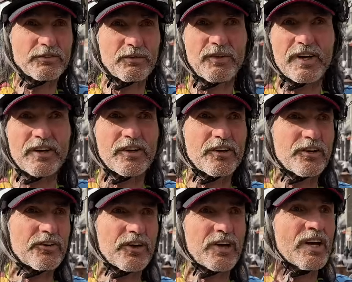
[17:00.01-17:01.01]
We're ready to do
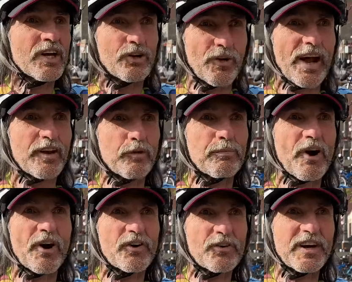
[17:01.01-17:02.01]
the Grand
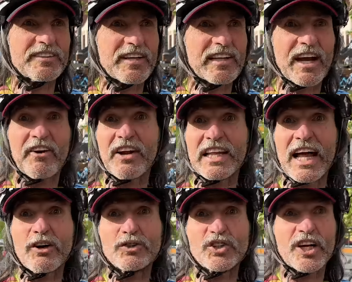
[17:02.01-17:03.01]
Depart Crazy Larry
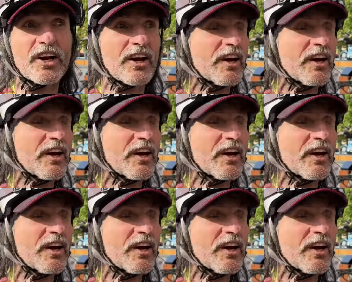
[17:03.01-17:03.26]
Loud Cheer.